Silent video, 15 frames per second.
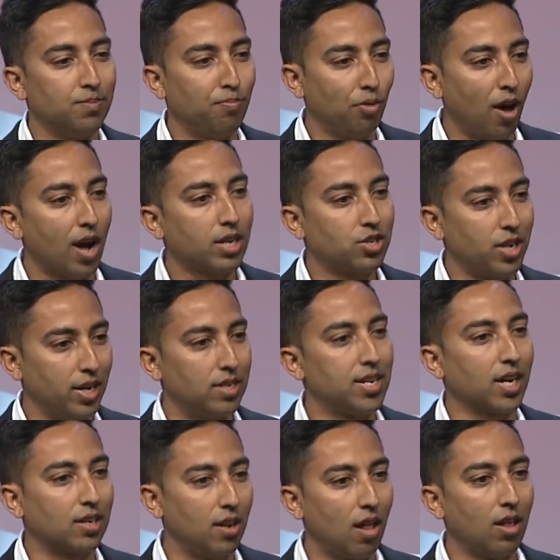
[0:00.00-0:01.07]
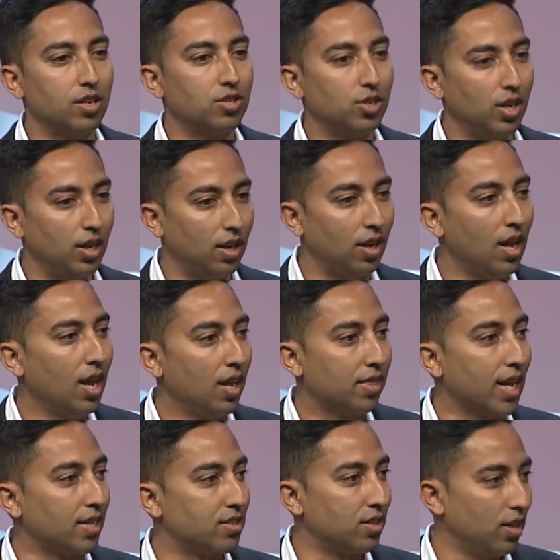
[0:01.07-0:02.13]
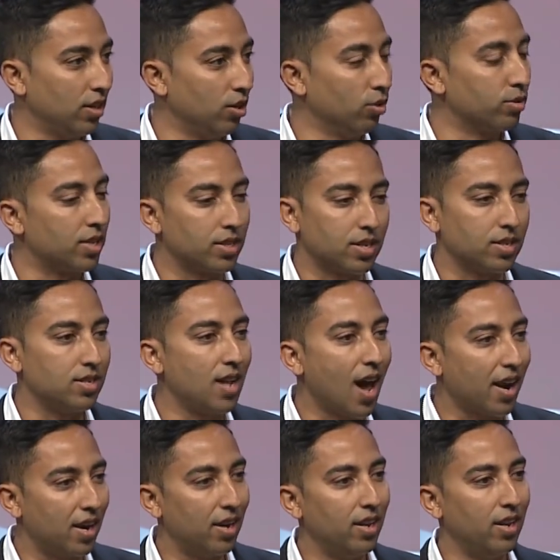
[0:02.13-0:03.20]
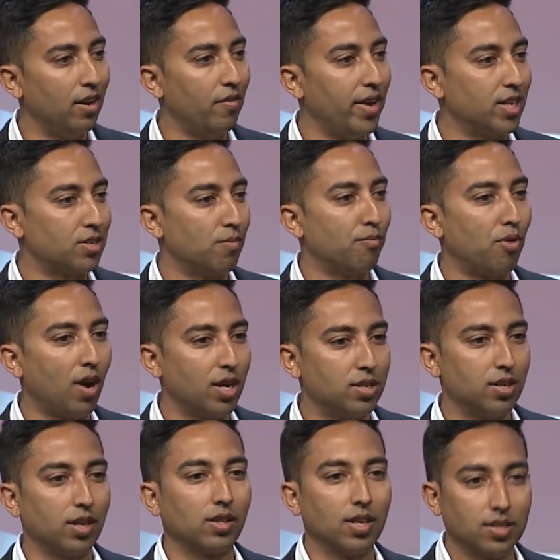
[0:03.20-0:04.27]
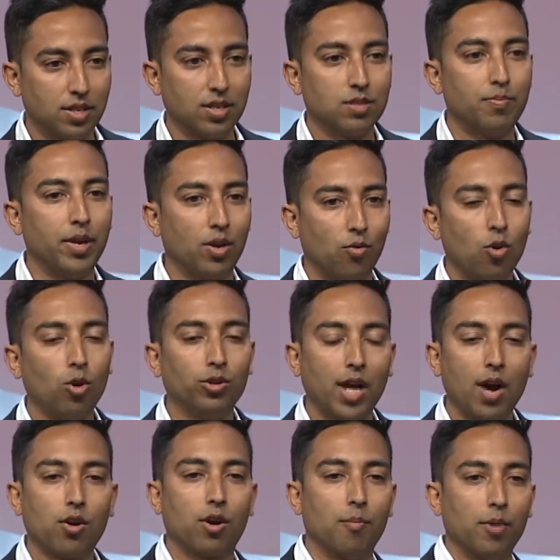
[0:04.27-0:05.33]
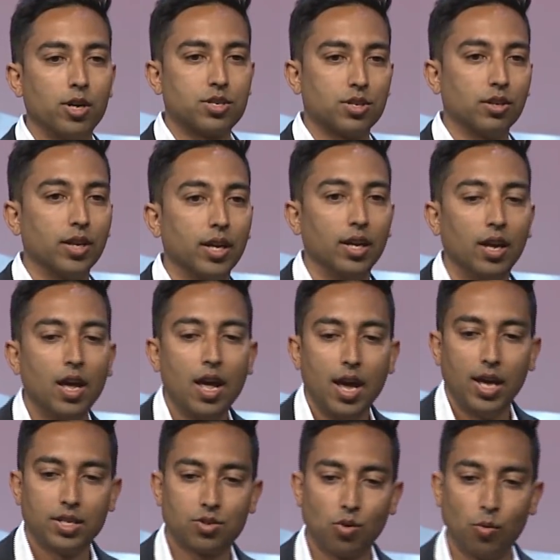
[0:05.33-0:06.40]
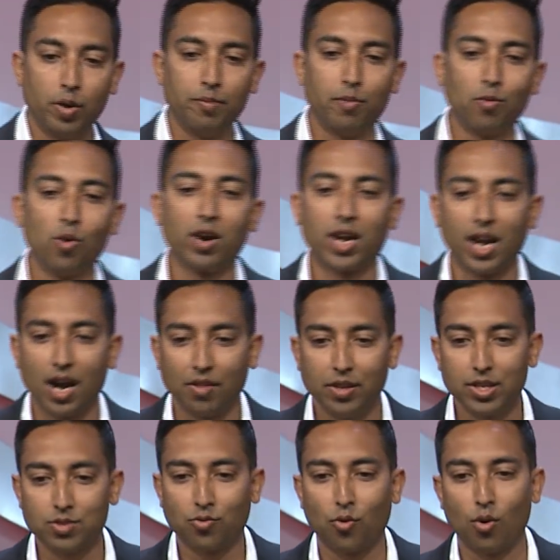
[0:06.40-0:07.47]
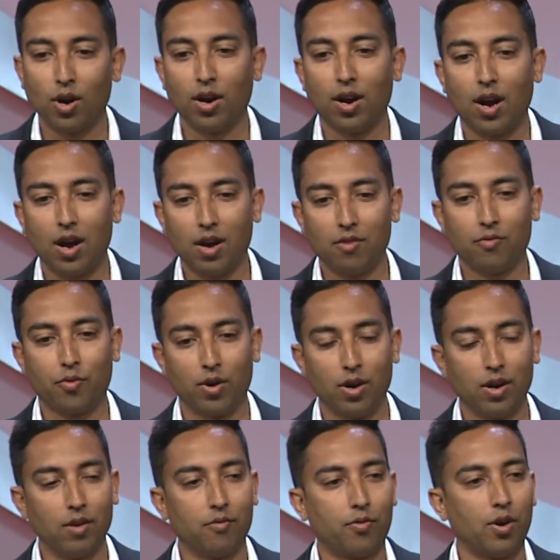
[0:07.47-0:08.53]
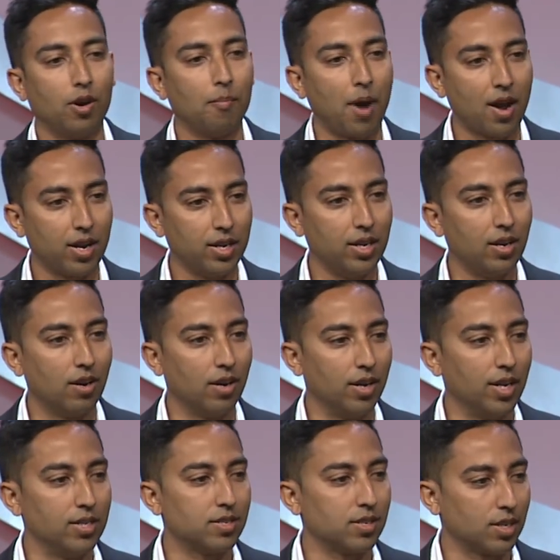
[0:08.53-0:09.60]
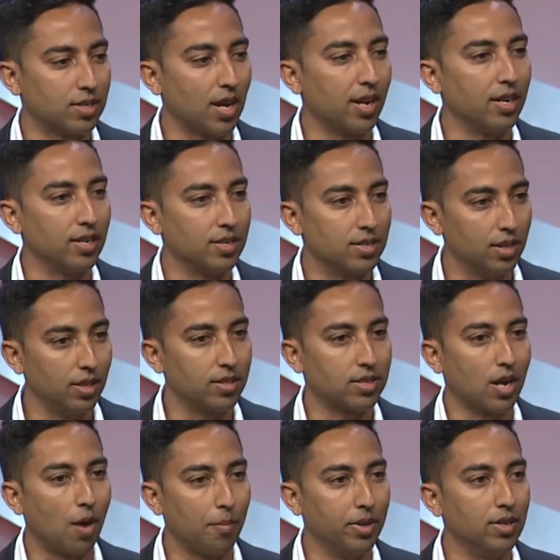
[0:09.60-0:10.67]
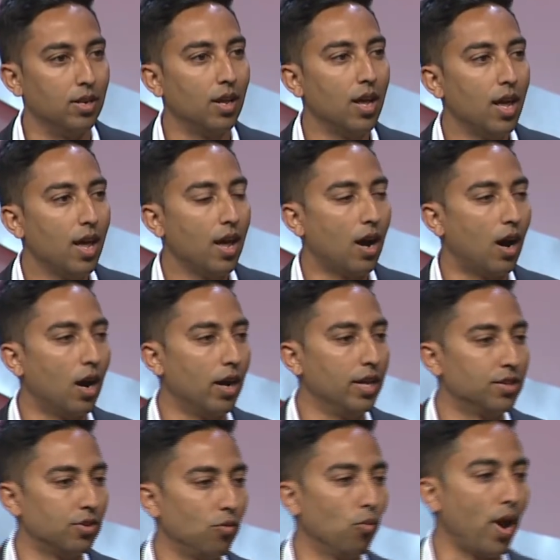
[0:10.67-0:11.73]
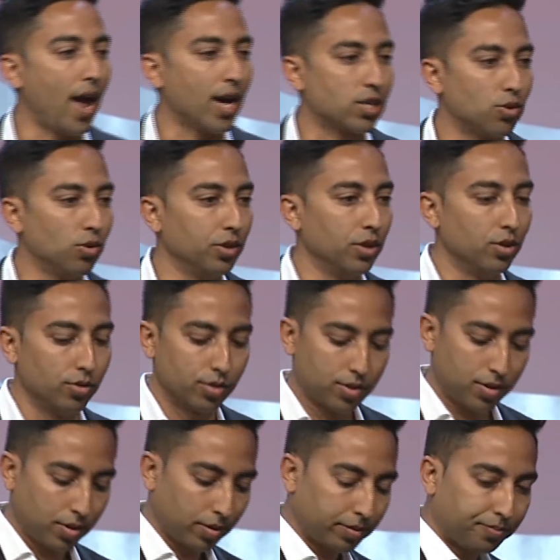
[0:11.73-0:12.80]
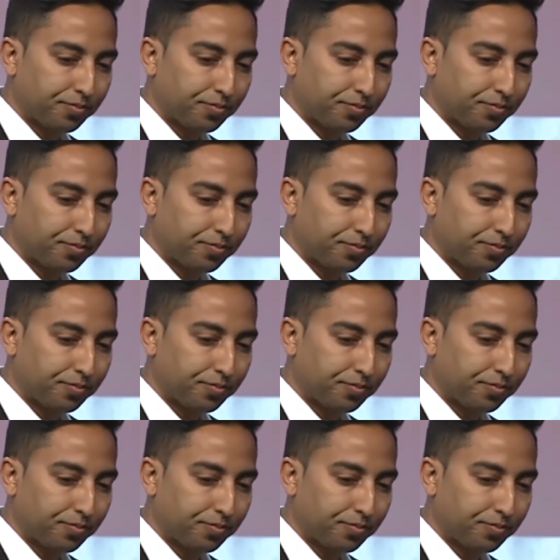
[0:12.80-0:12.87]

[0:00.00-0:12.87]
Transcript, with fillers: blockchain technology that's used. This is not an innovation project. This is being rolled out commercially. And so we've been working on this for about a year, and it's exciting to see this come into actual use.